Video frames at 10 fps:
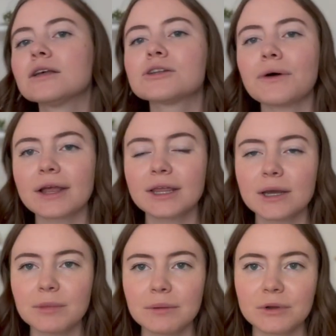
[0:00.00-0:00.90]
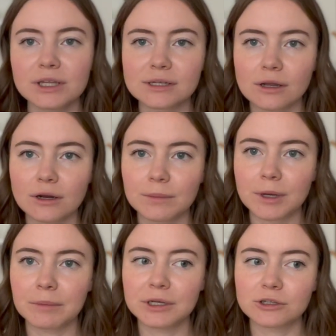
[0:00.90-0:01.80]
so I think I might bring this on our
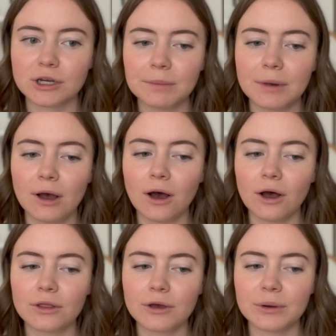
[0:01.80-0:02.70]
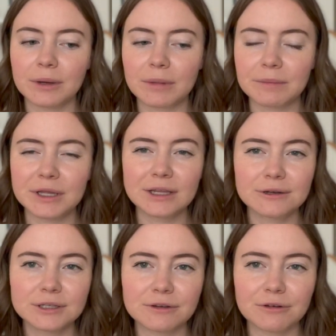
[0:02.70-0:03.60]
upcoming trip, although it might be a
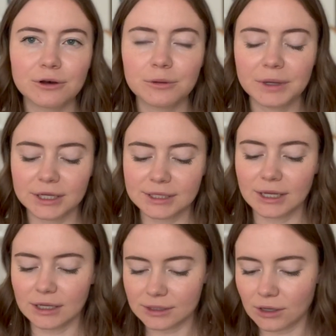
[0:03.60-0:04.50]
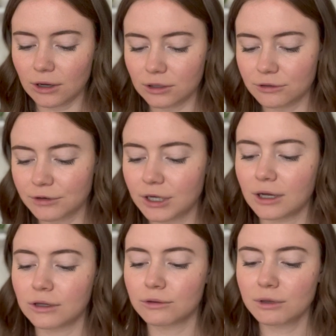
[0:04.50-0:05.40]
little difficult because it is all over
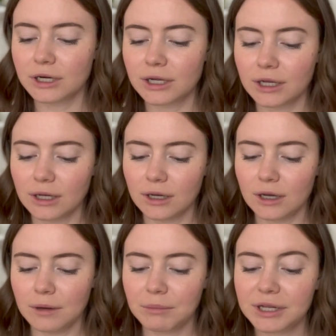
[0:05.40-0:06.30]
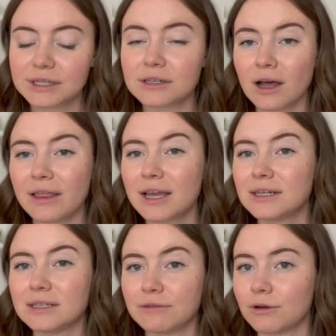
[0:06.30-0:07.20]
color work, but it's not like a
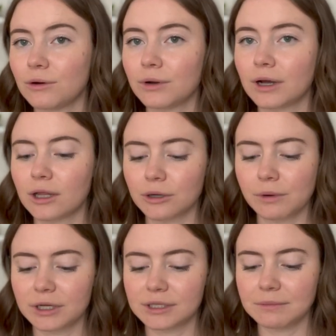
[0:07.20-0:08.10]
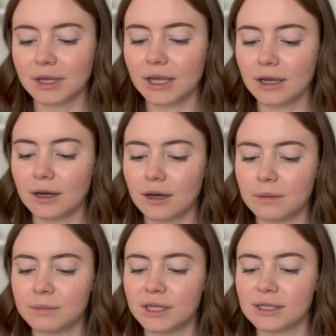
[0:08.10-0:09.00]
difficult color work to me.
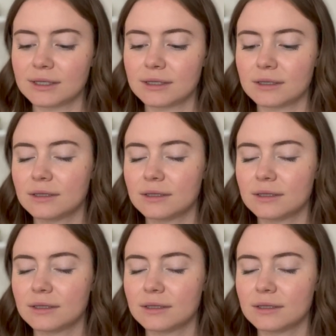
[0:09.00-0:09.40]
Um, this,